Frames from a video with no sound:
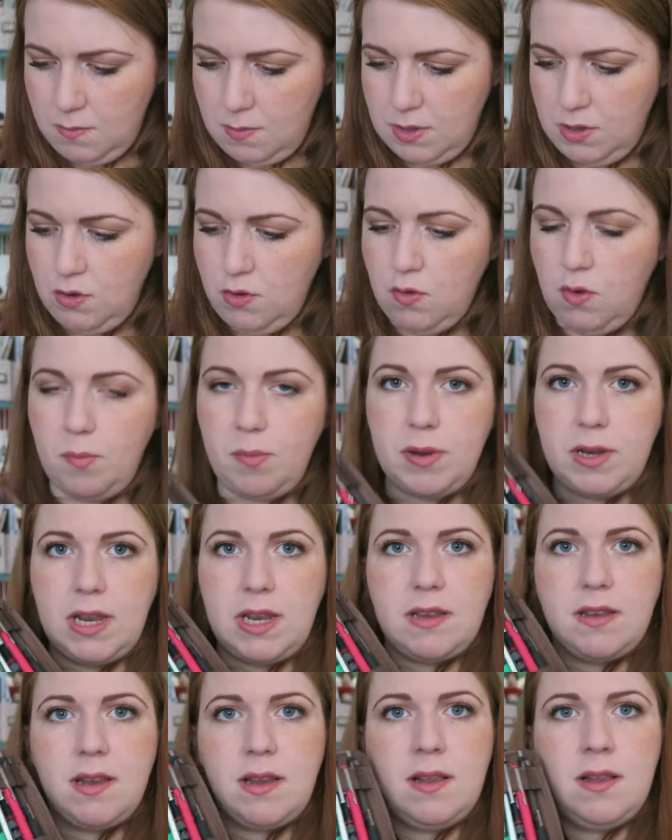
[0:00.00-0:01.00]
when you open
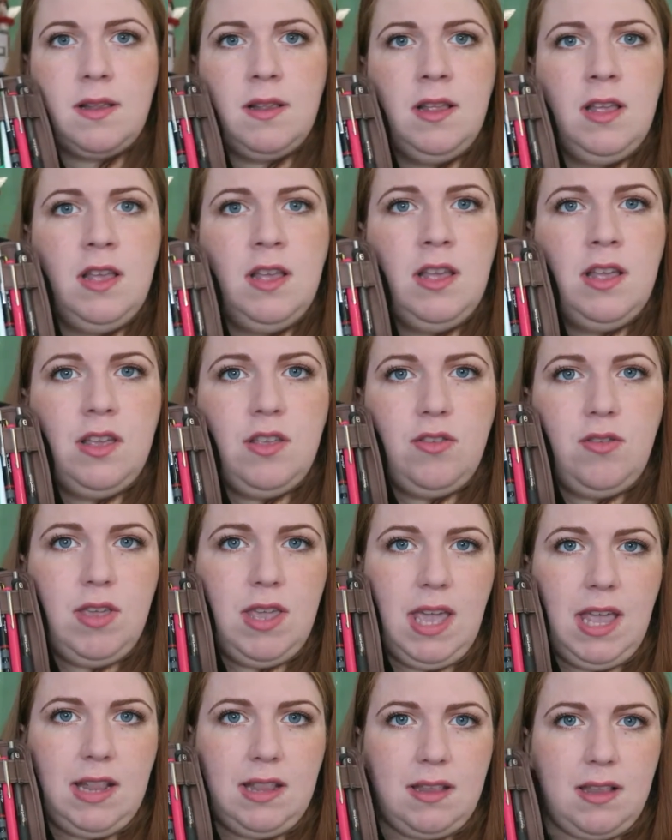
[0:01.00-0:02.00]
it, you
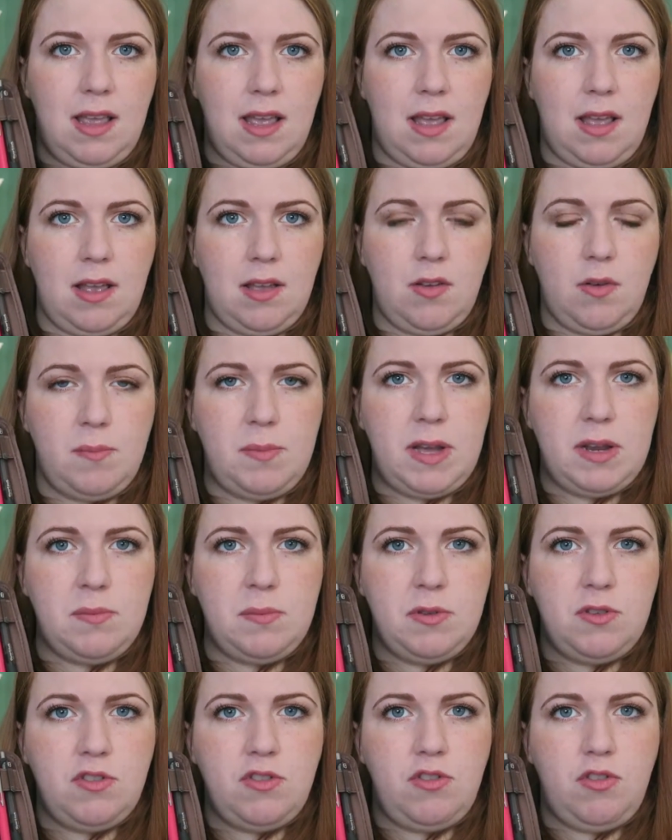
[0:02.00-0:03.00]
get
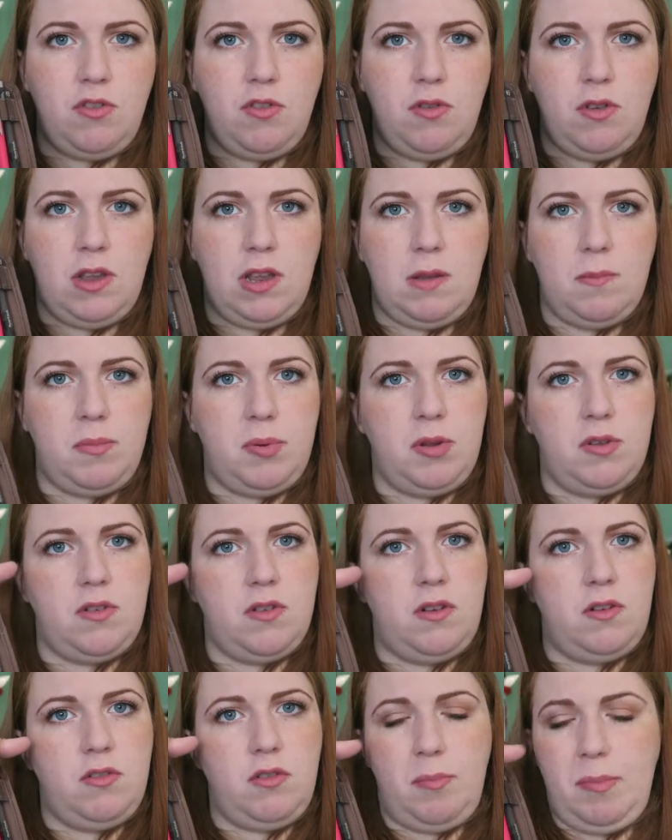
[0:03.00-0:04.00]
compartments to
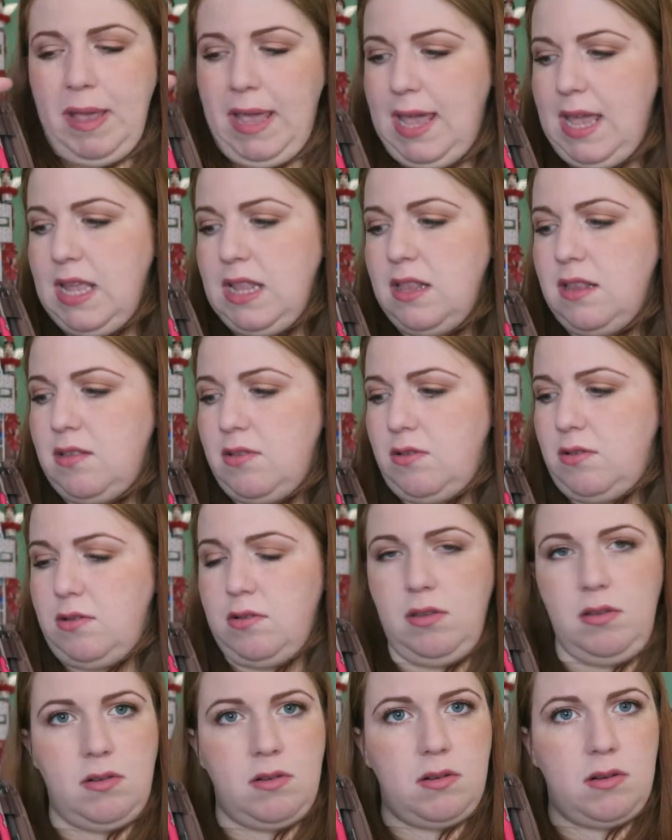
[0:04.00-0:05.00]
put all your pens
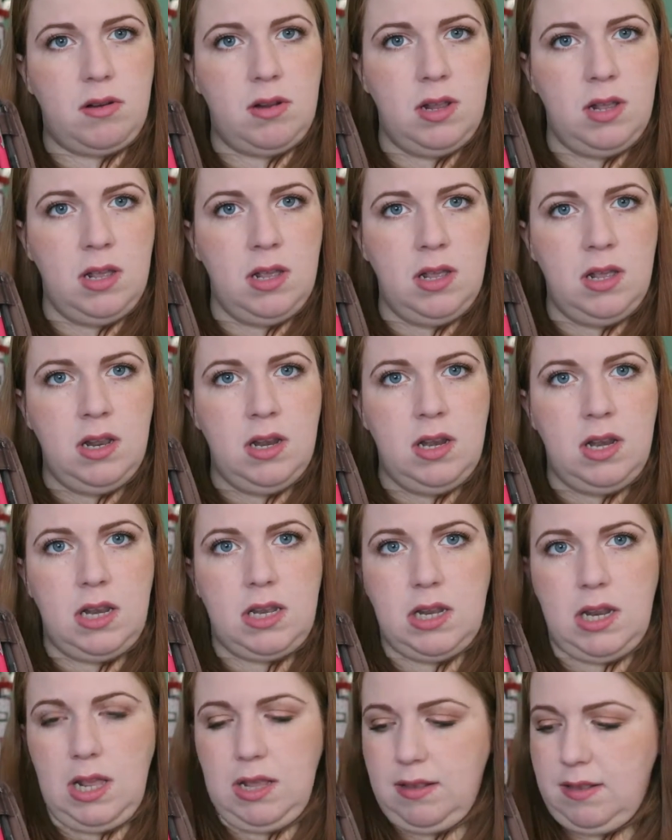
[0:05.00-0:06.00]
or your
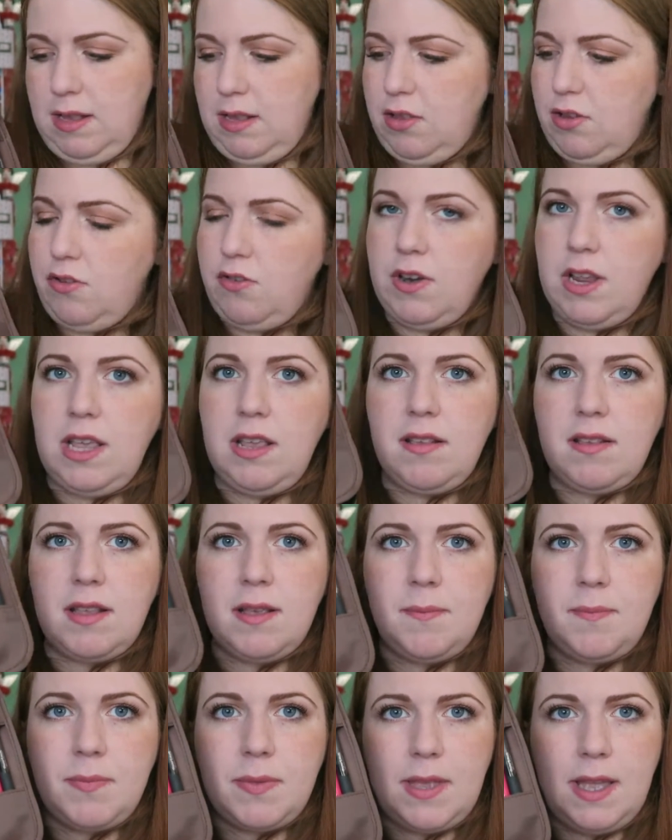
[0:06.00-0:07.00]
little accessories.
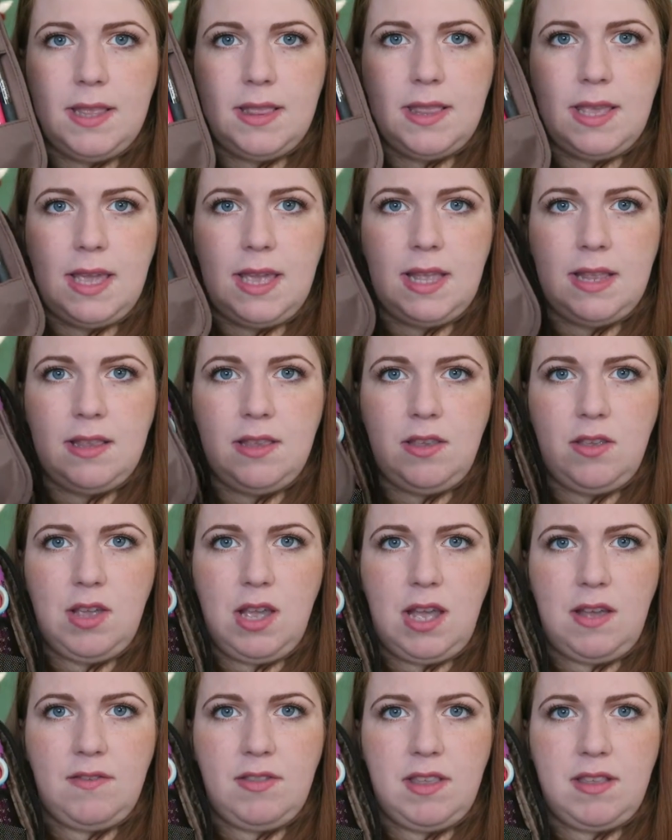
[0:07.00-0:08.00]
And then
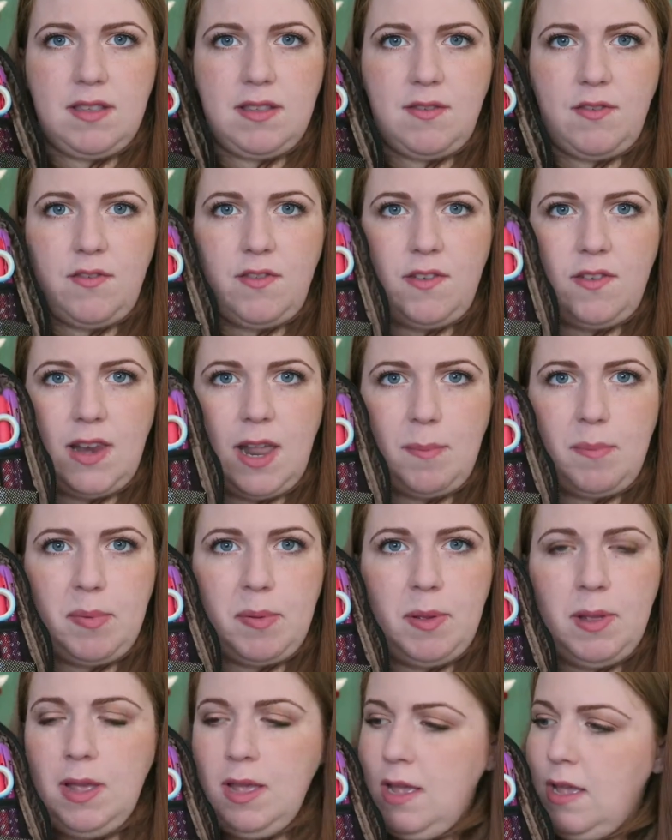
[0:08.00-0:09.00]
you have this
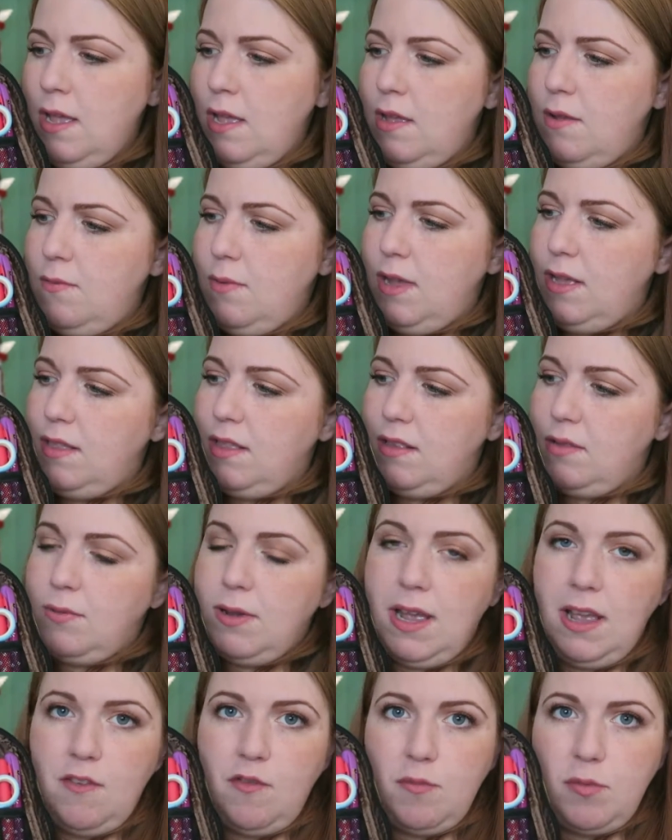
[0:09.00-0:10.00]
flap. Well, that's
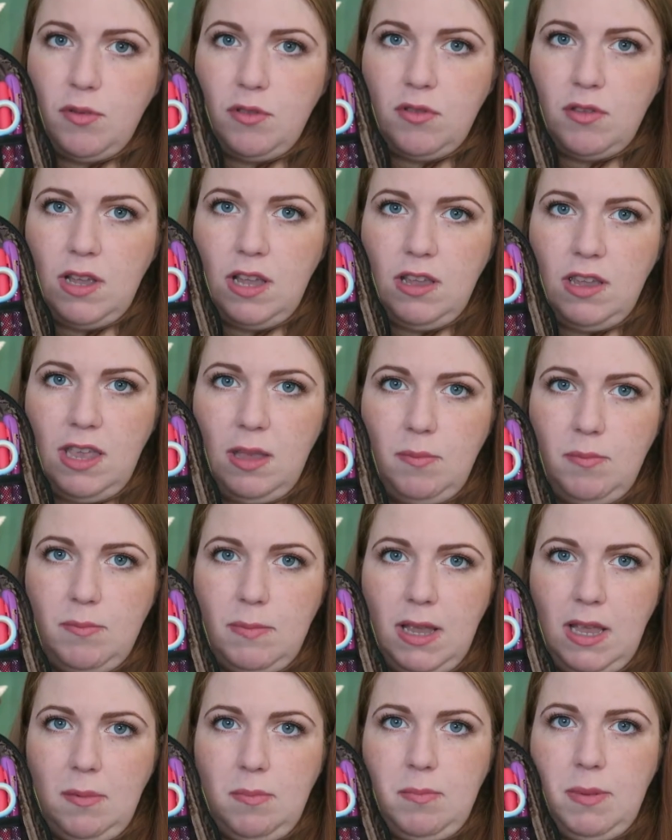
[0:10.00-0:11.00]
where I keep
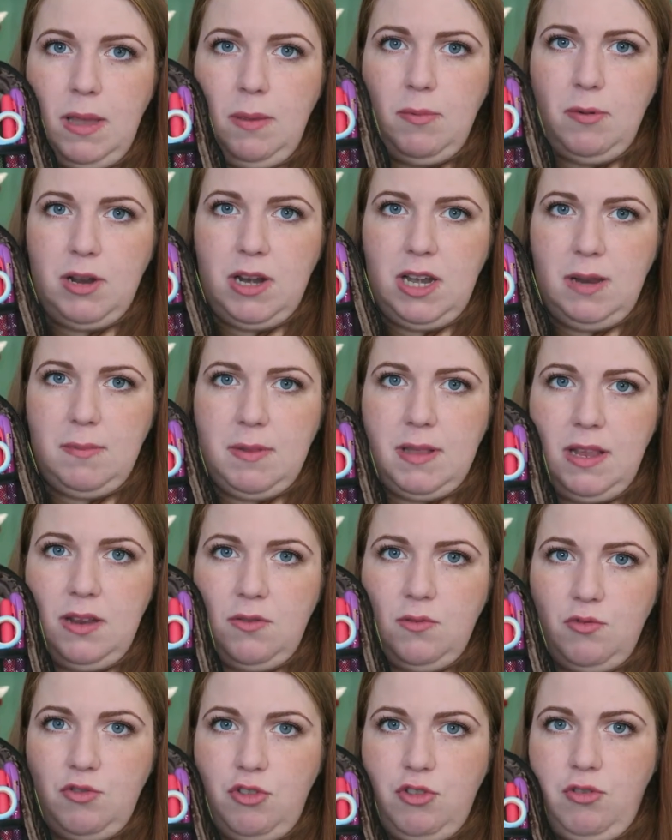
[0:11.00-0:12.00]
my paper clips I
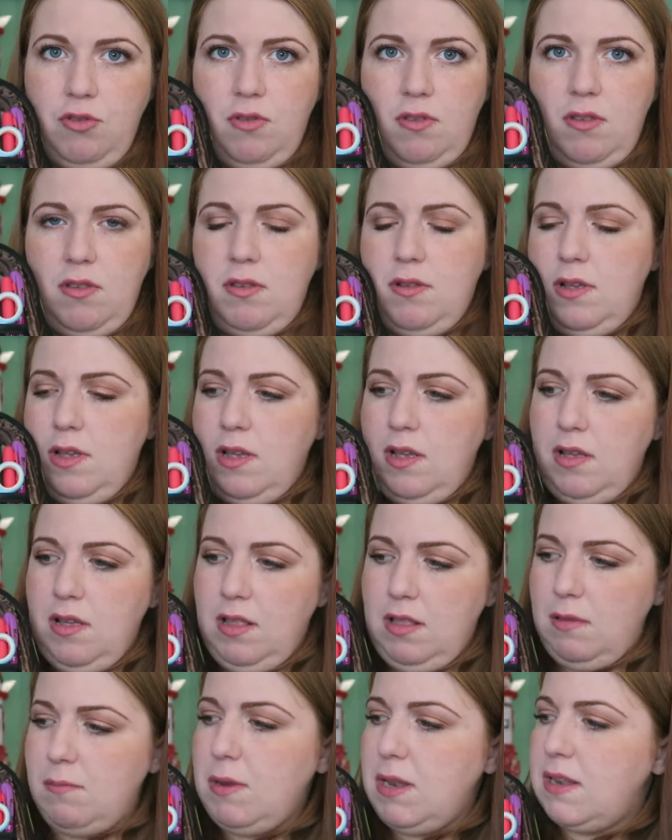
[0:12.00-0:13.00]
don't use
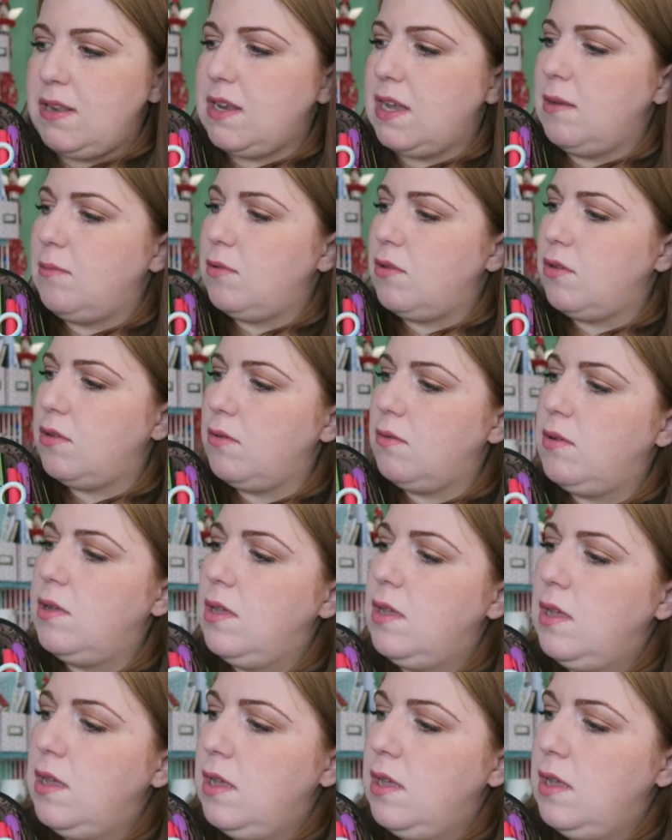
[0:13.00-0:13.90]
in the meantime. So